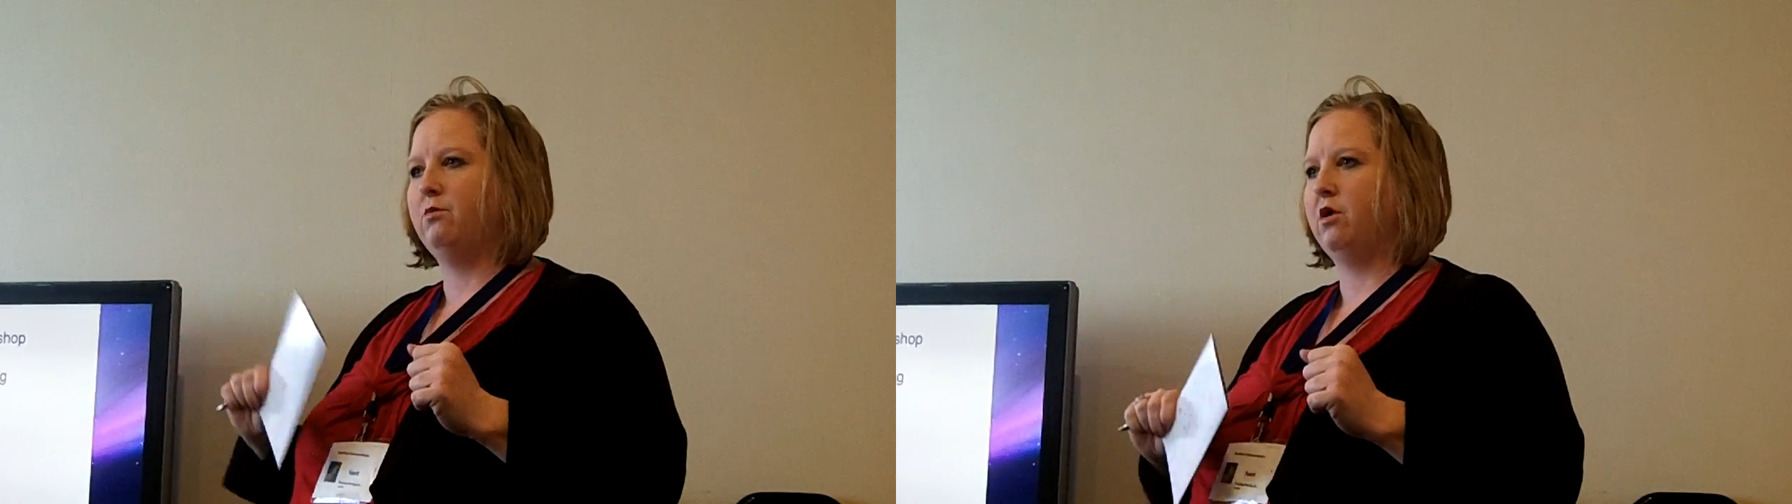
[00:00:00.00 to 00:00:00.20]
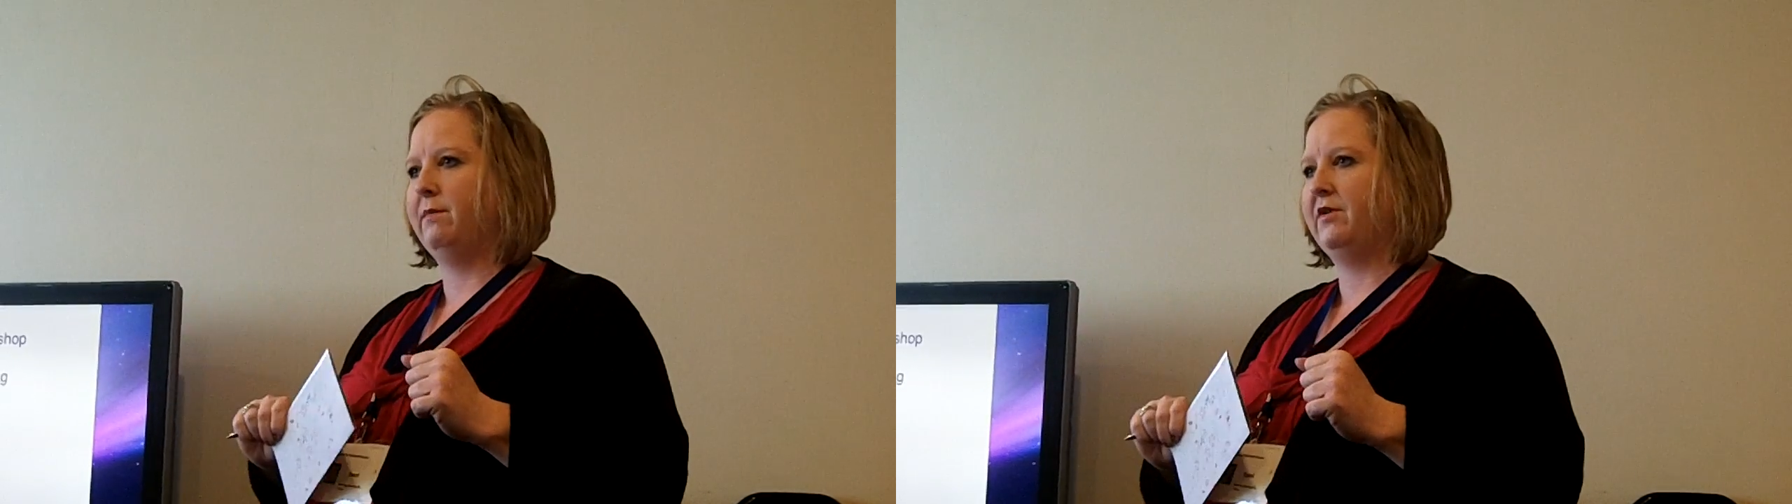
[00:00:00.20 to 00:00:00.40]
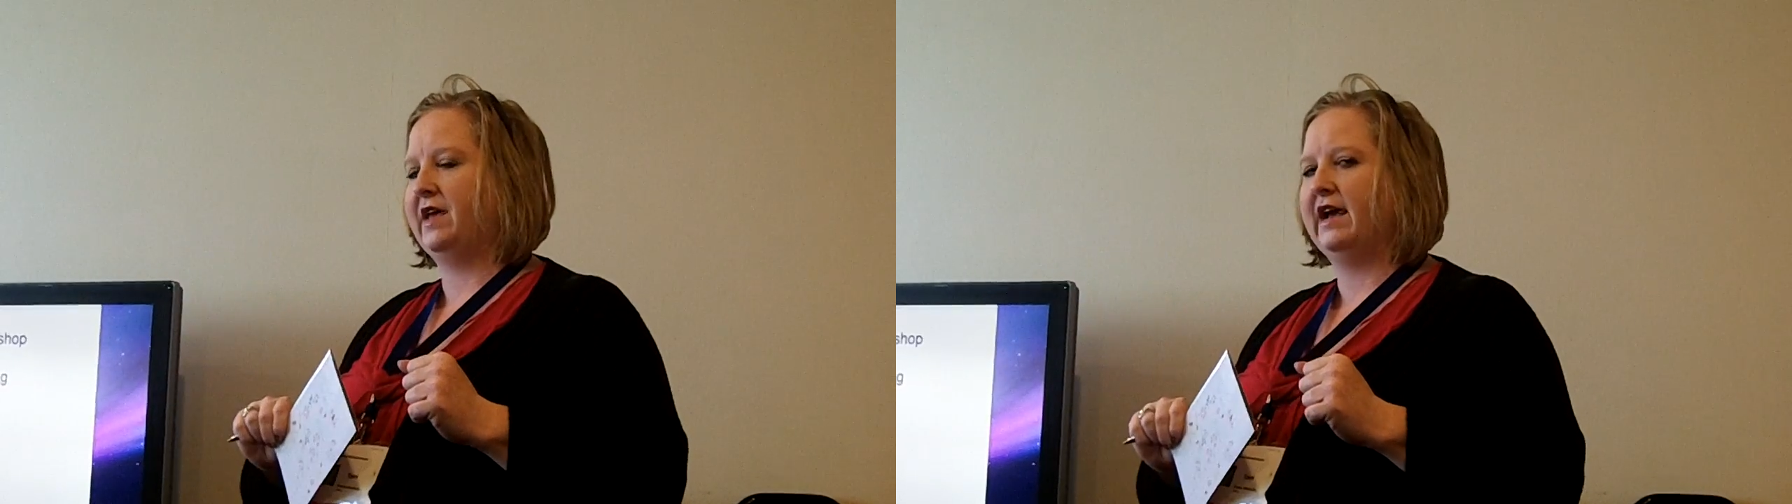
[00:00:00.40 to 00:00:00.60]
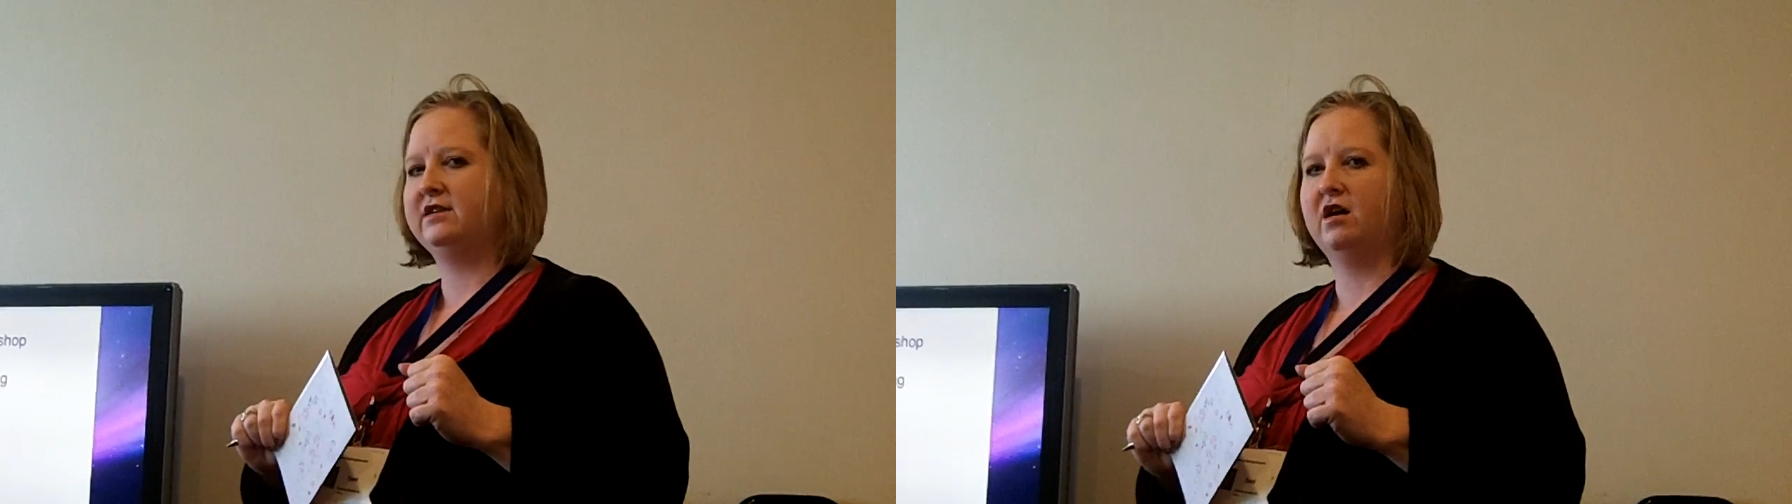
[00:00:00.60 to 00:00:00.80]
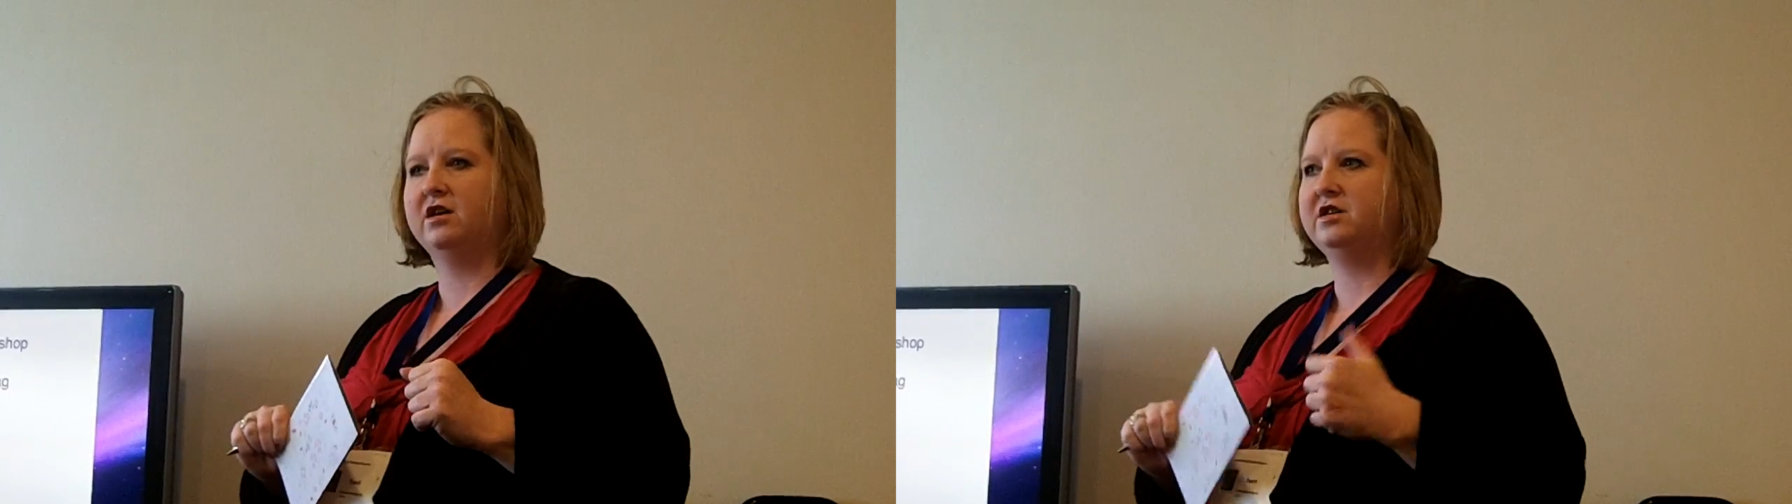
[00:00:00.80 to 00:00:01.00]
more about that,
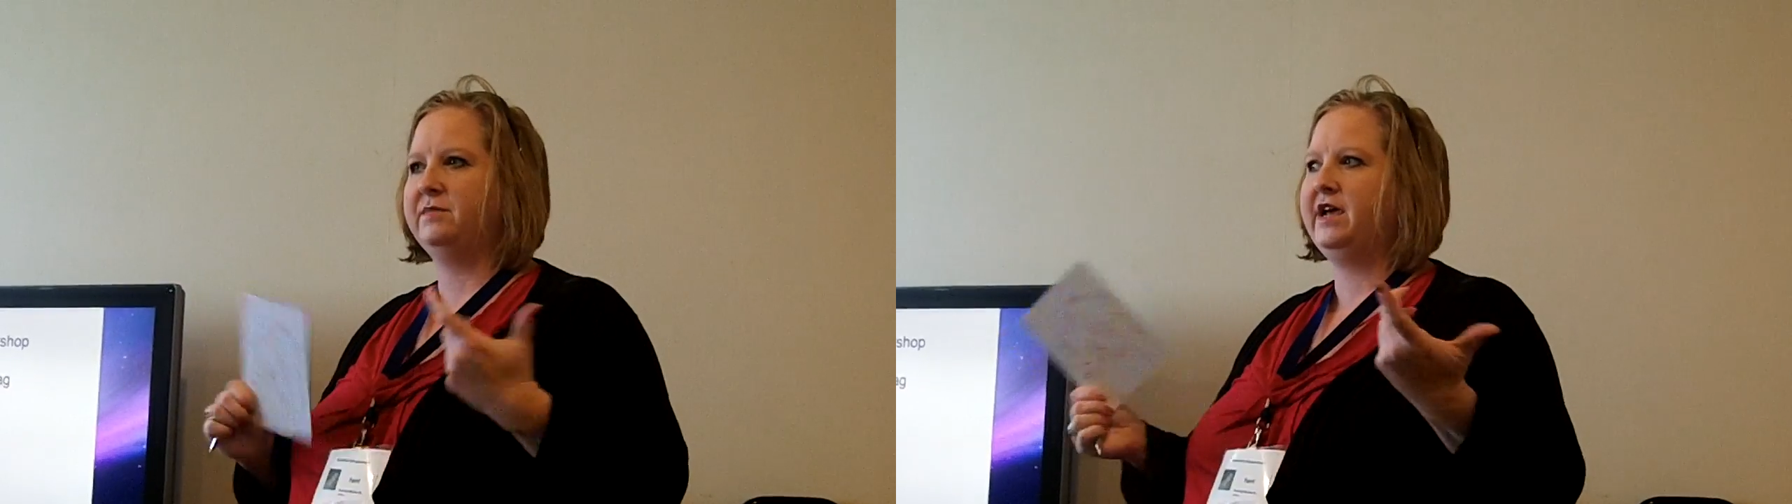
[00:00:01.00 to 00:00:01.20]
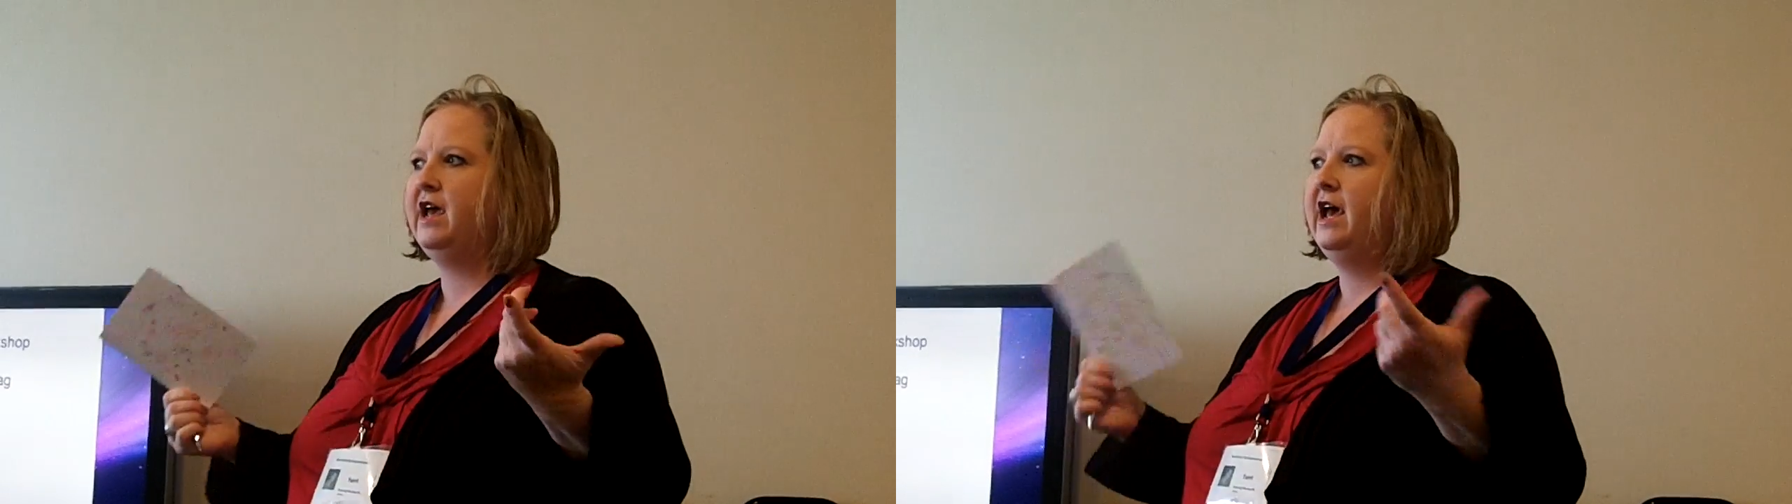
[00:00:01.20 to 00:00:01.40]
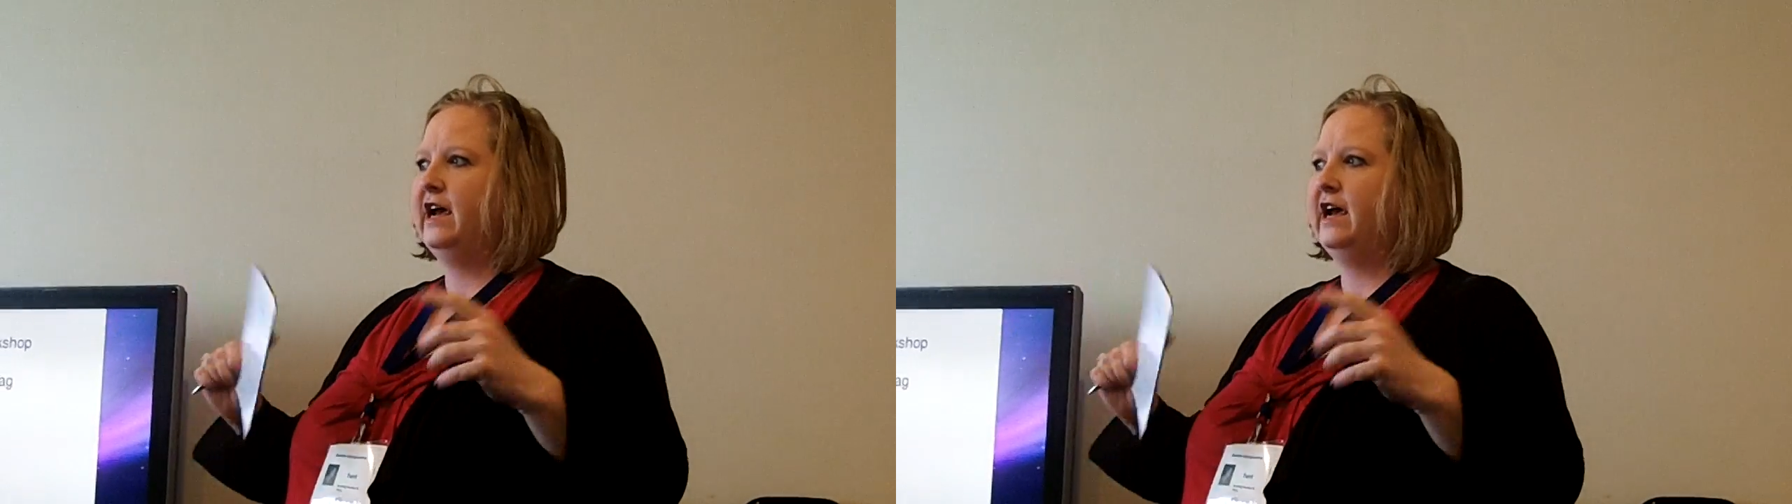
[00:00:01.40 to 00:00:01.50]
talk to me.